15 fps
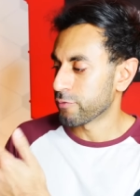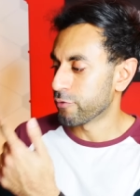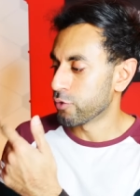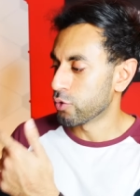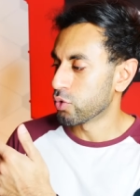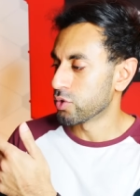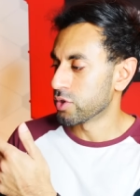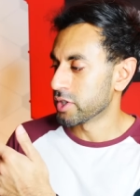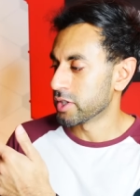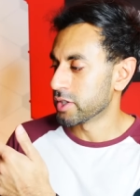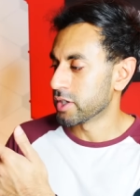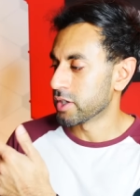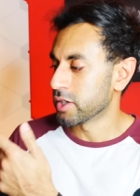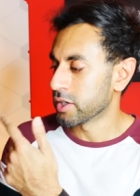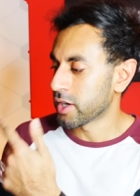for
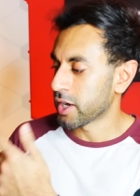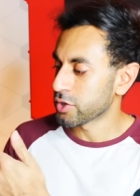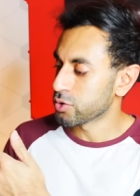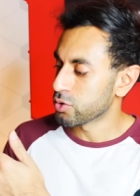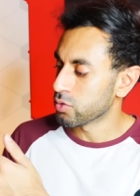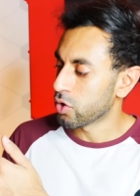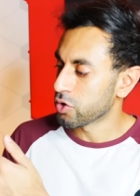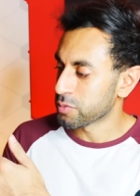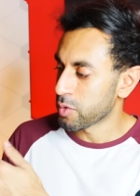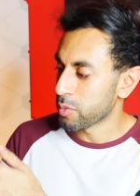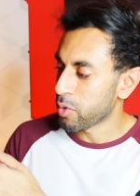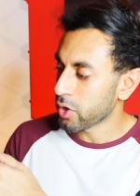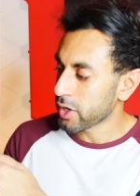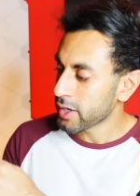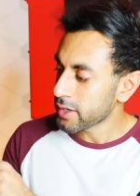the uh, actual Osmo
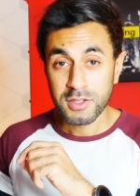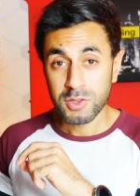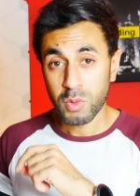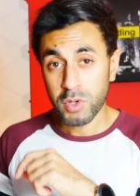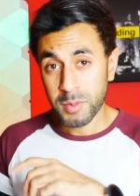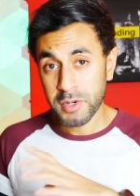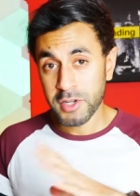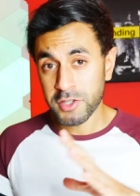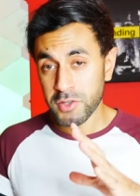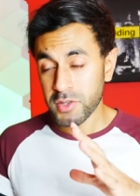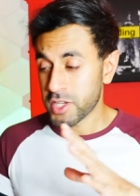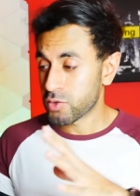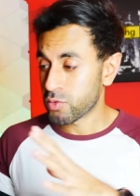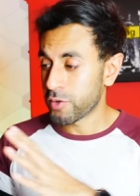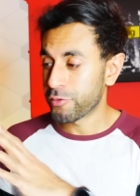Pocket. So what I'm going to
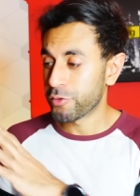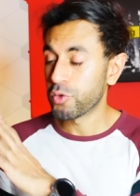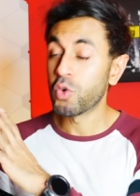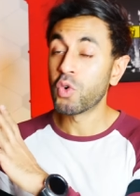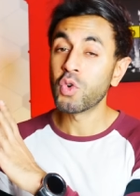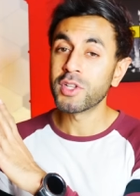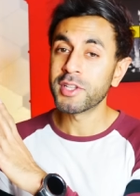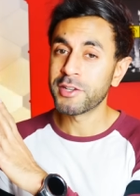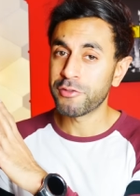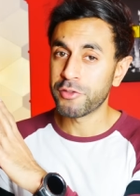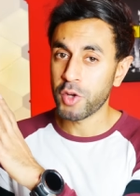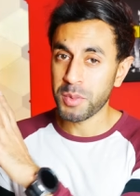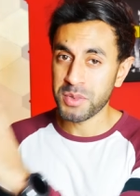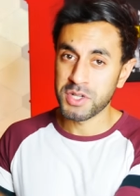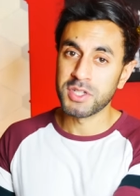do is run through all the
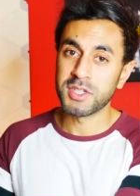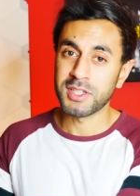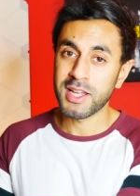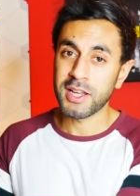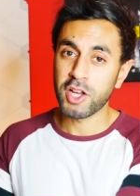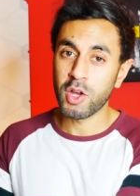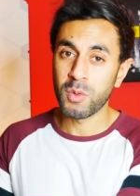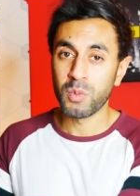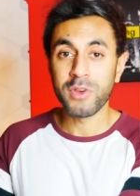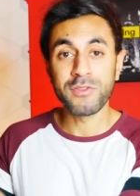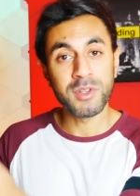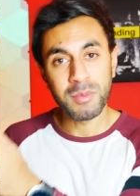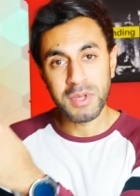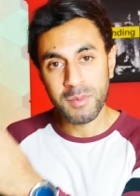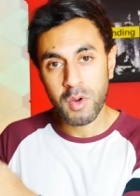different options that come
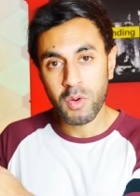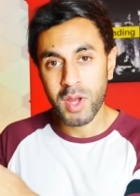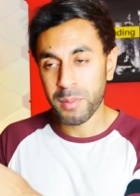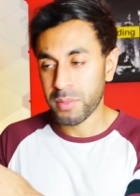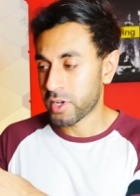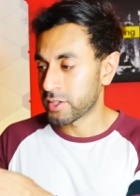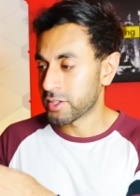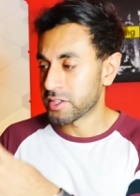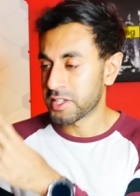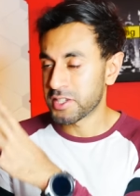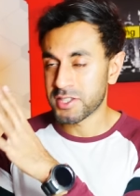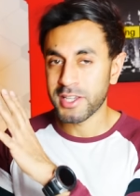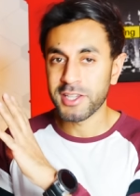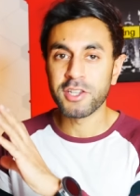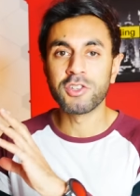with the Mimo app and the
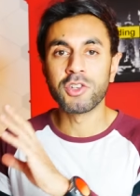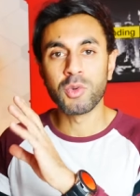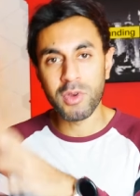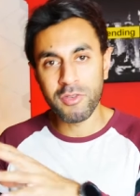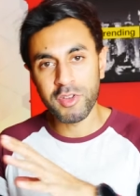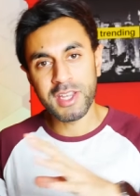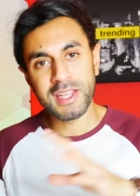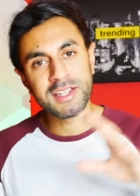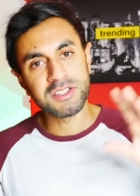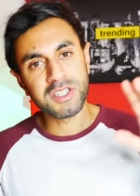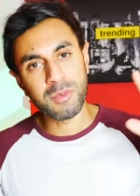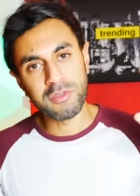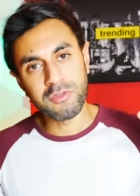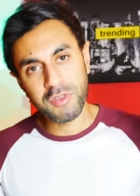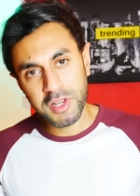things that you can do with it in a
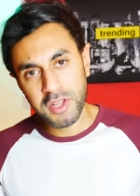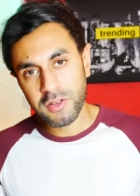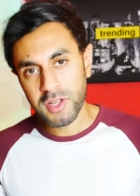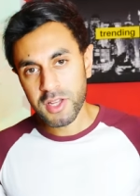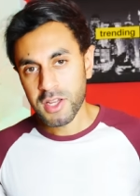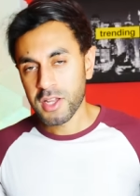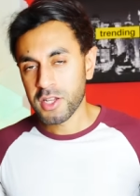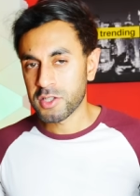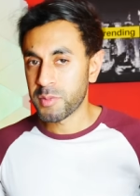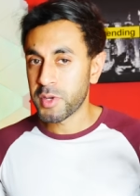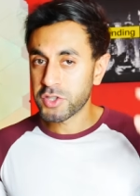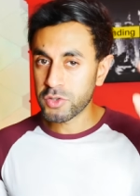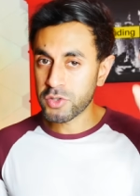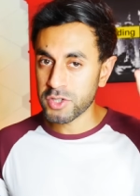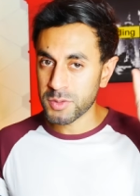separate video. So
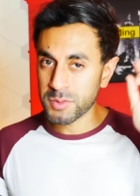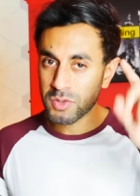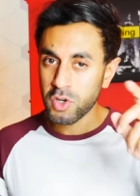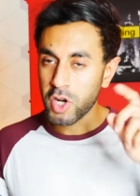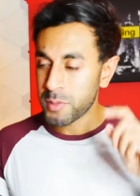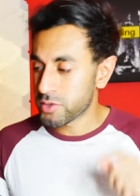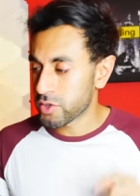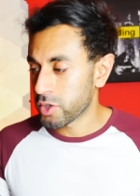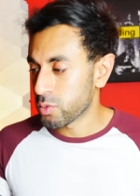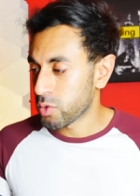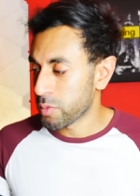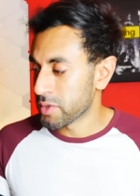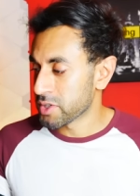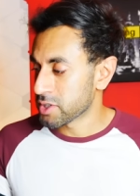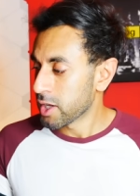make sure you subscribe so you
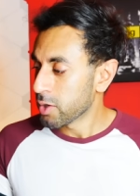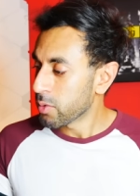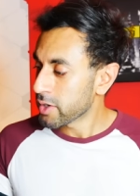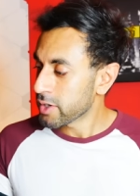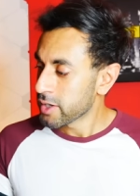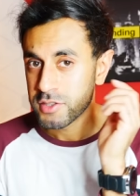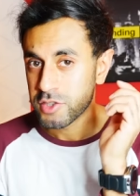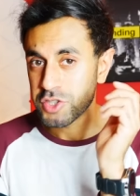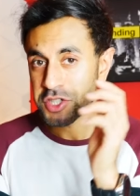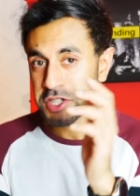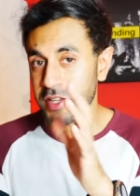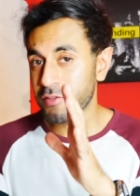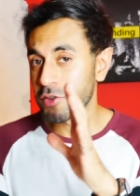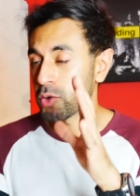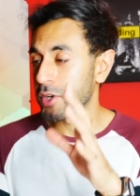won't miss that one. So just
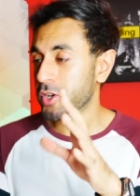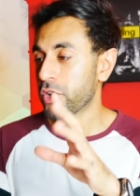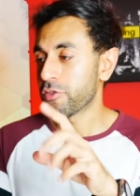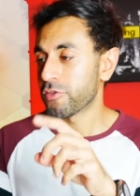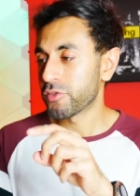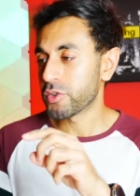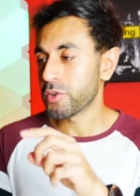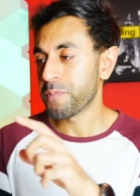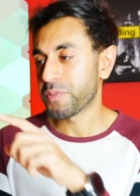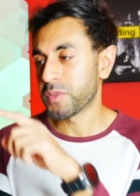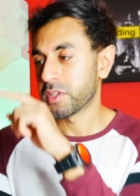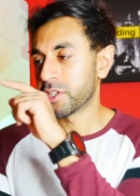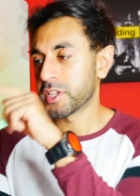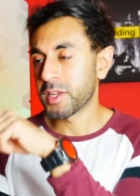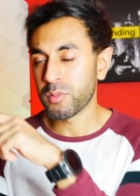to give you a quick overview,
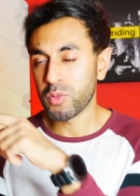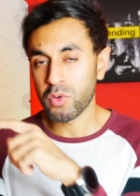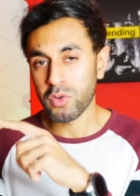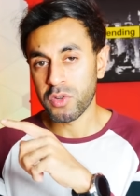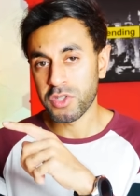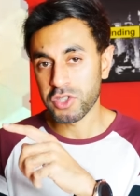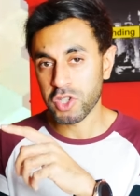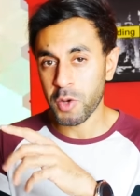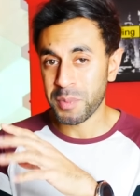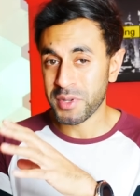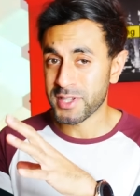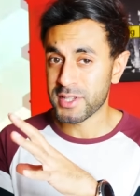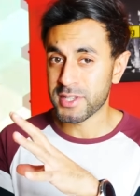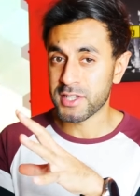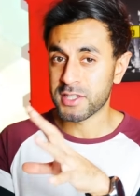the gimbal on the top
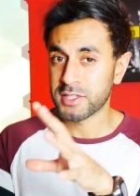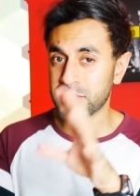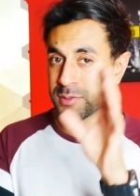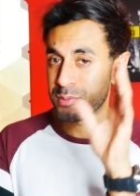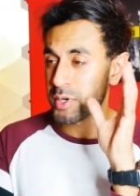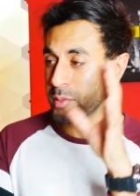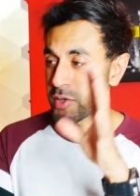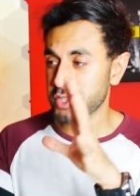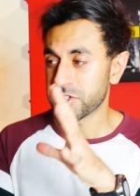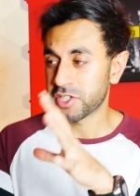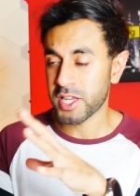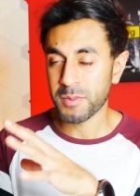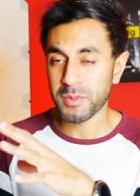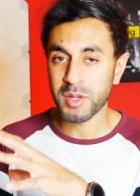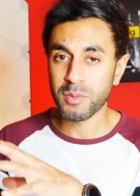is pretty much the
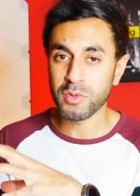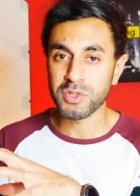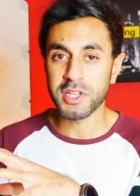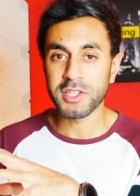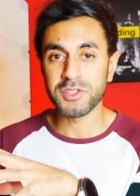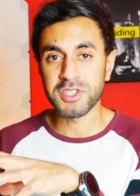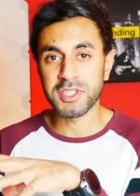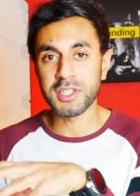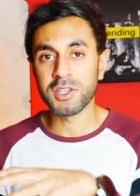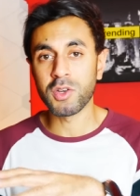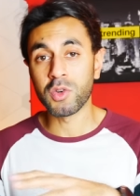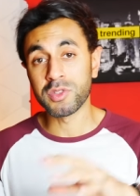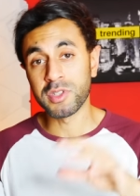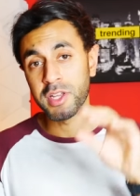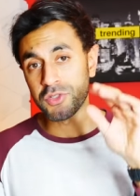same gimbals that you see
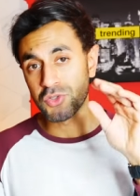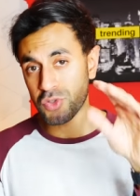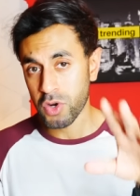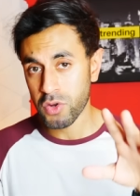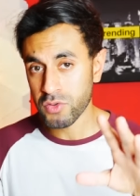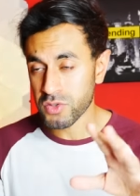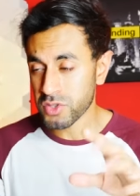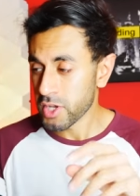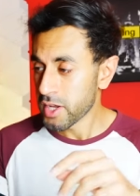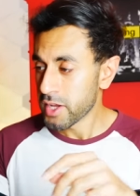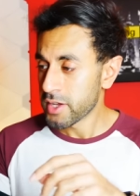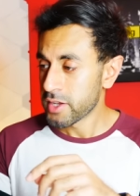on their drones.